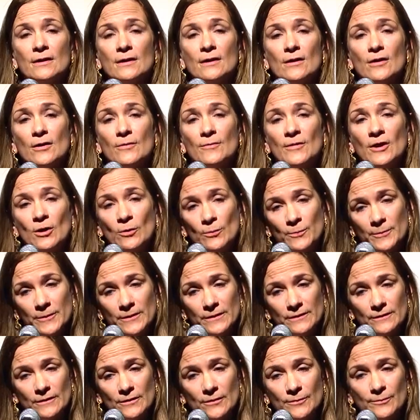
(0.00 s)
um,
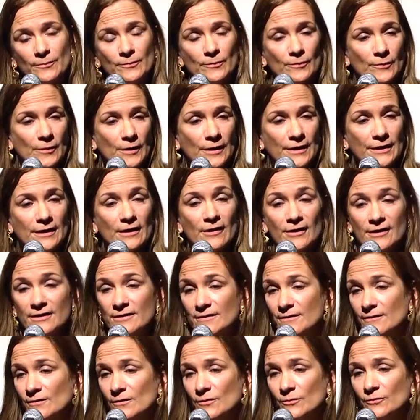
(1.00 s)
helping them by
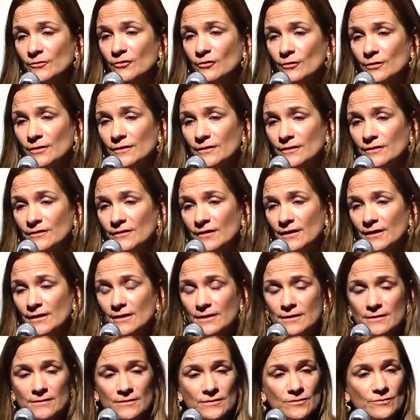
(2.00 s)
hiding them during the
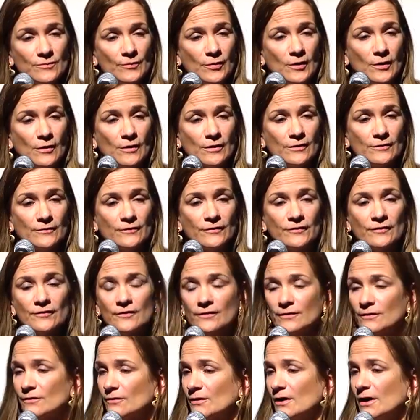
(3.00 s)
day in
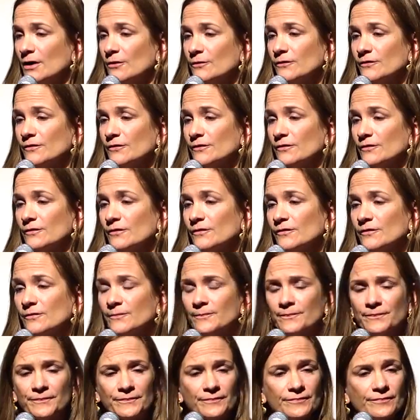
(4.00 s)
barns, in their
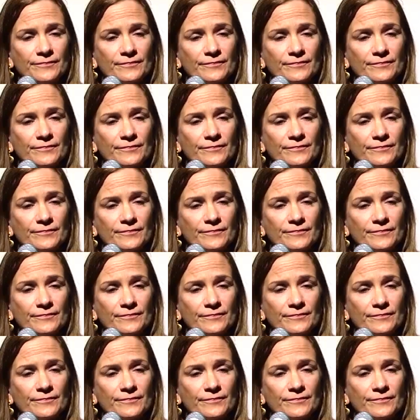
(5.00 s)
houses,